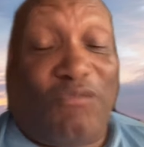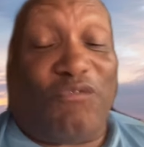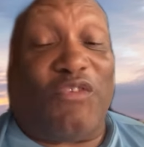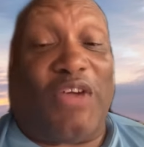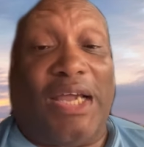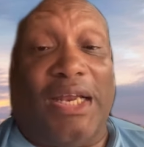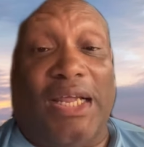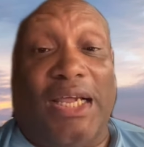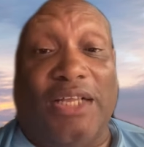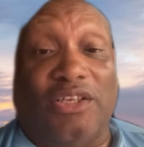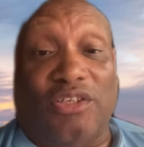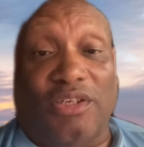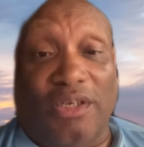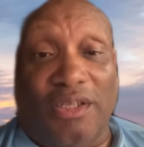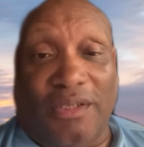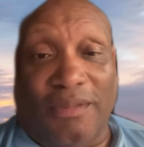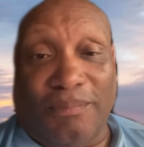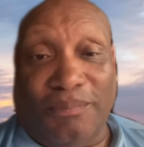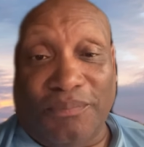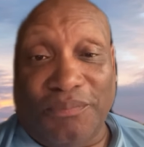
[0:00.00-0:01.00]

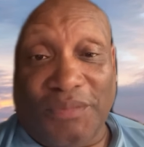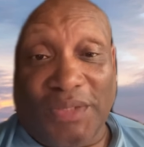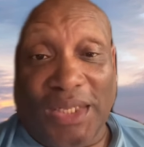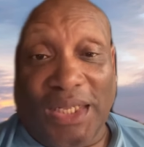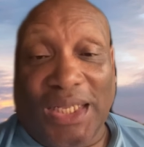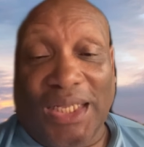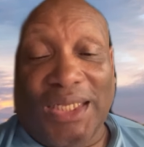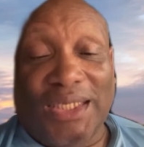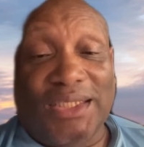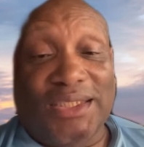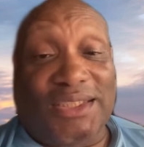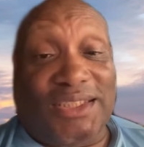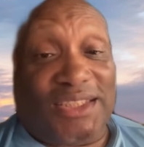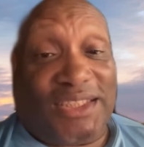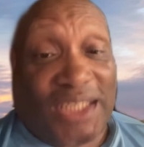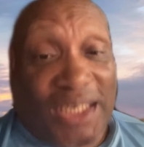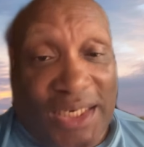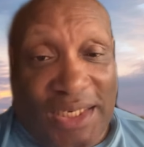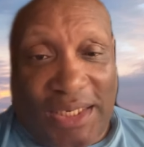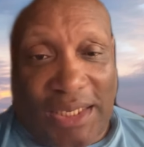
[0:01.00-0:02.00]
financially.
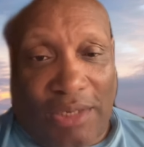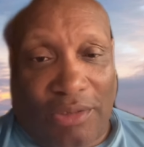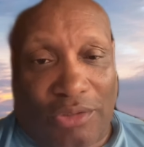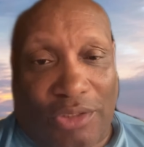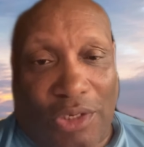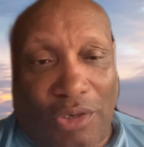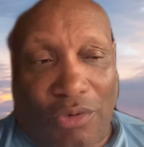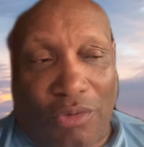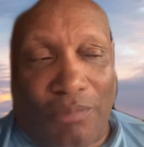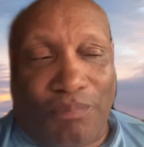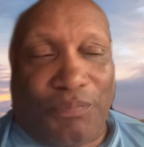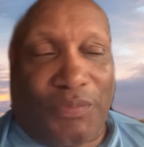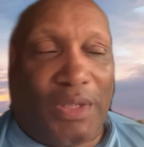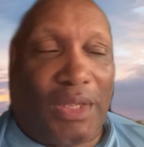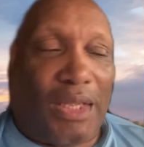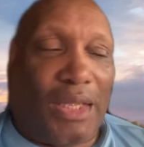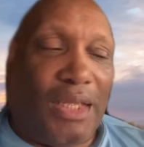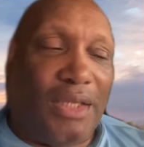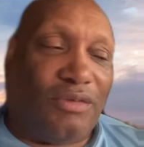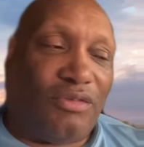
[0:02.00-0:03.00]
Citadel, though,
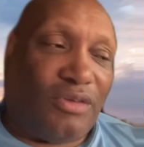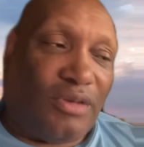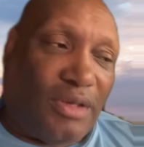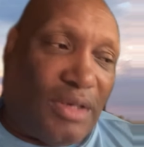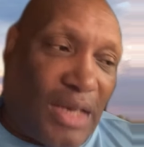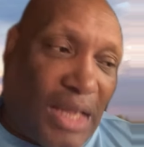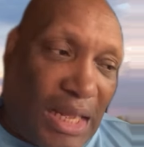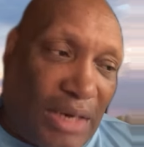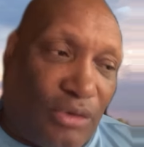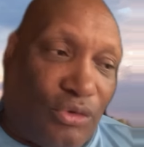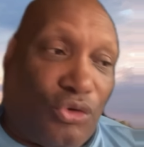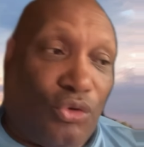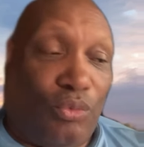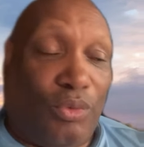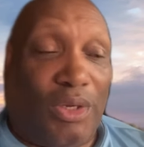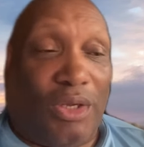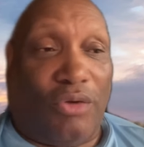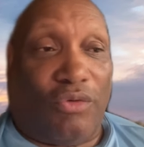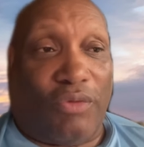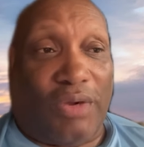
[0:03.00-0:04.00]
is not
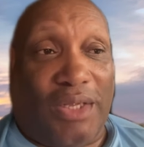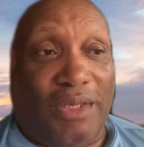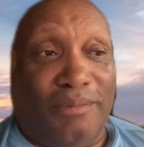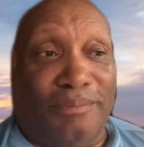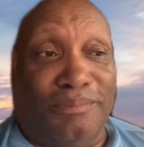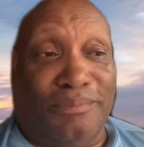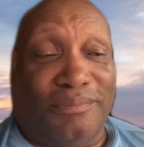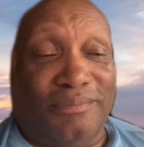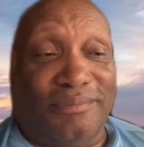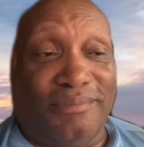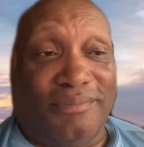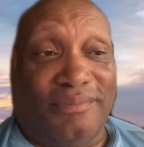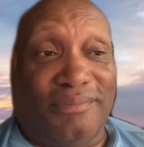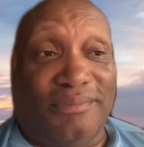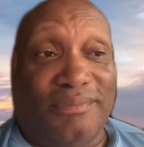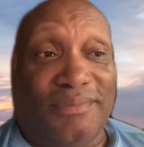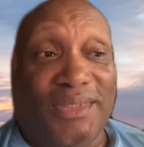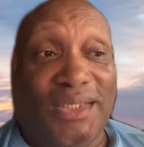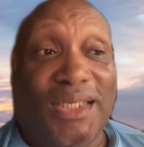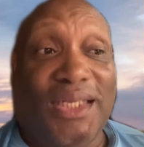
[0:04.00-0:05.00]
doing great.
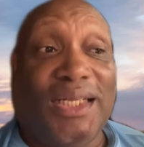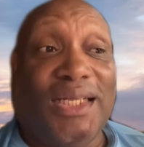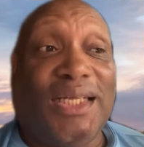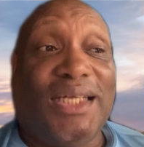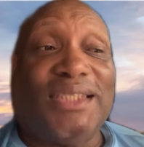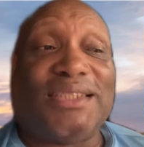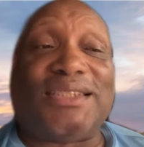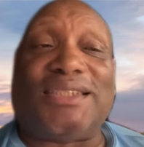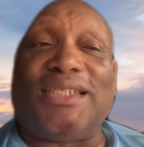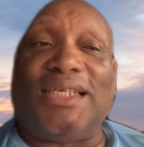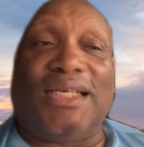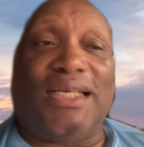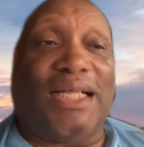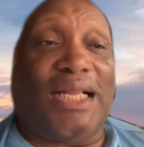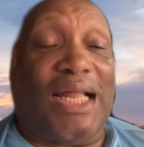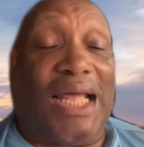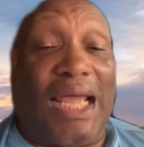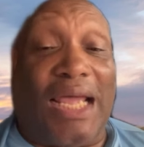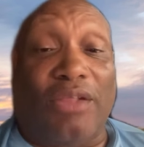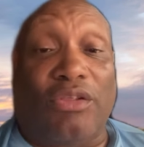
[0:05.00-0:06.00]

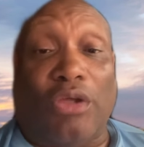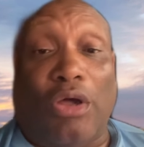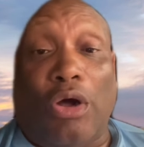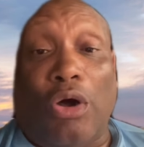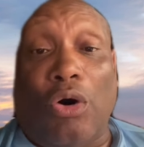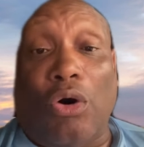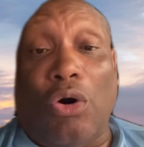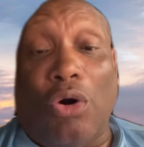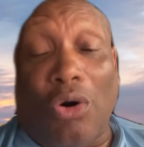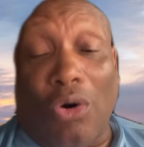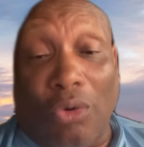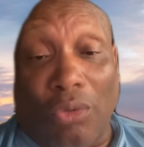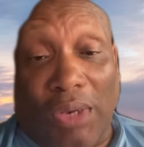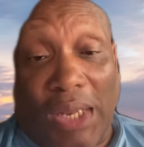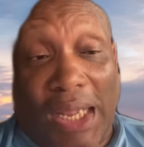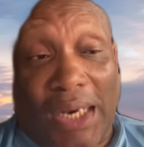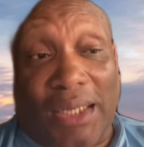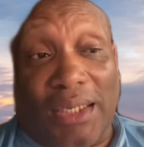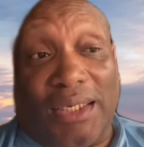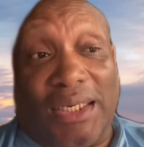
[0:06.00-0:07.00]
Citadel has a whole
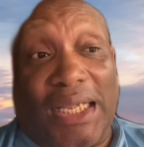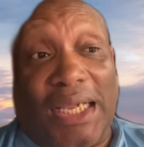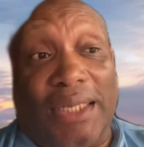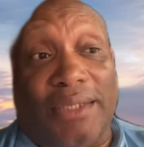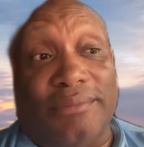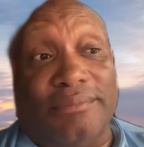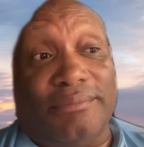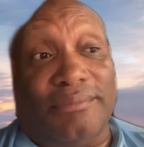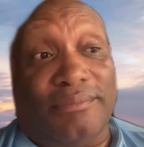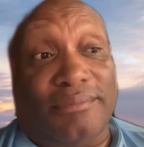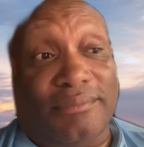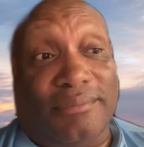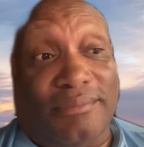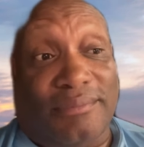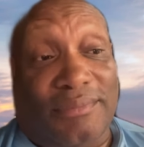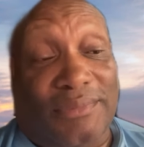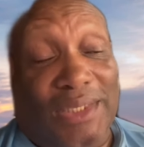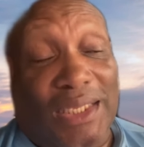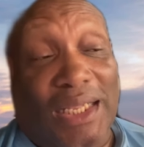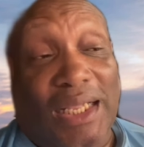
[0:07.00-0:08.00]
lot of debt.
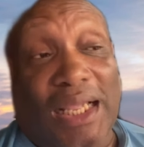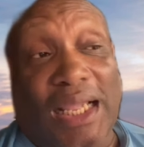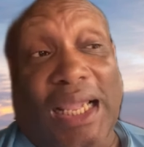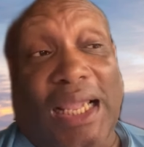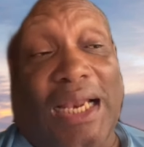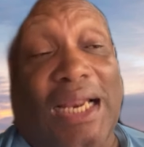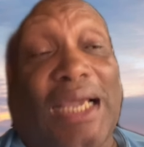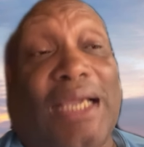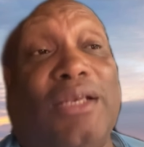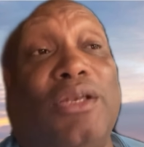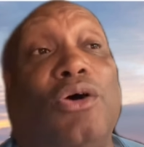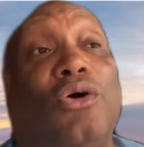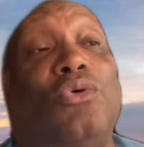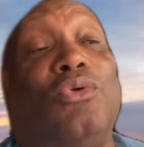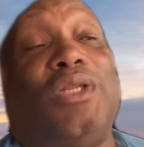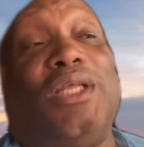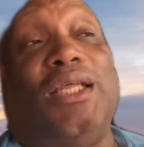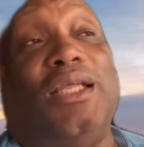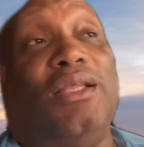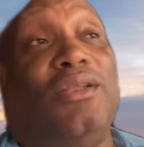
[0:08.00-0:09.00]
And I know
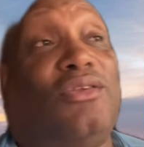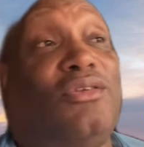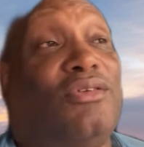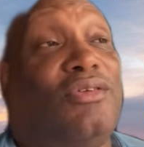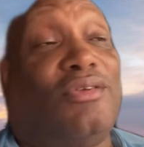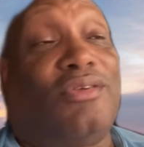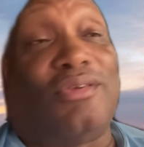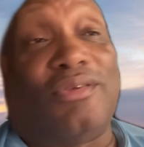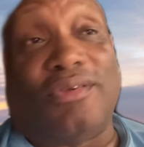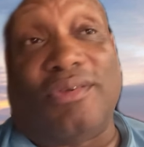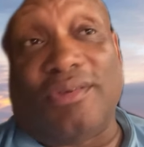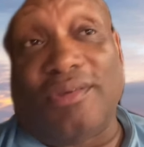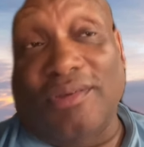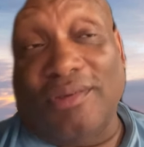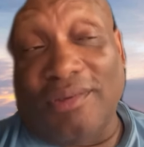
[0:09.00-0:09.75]
these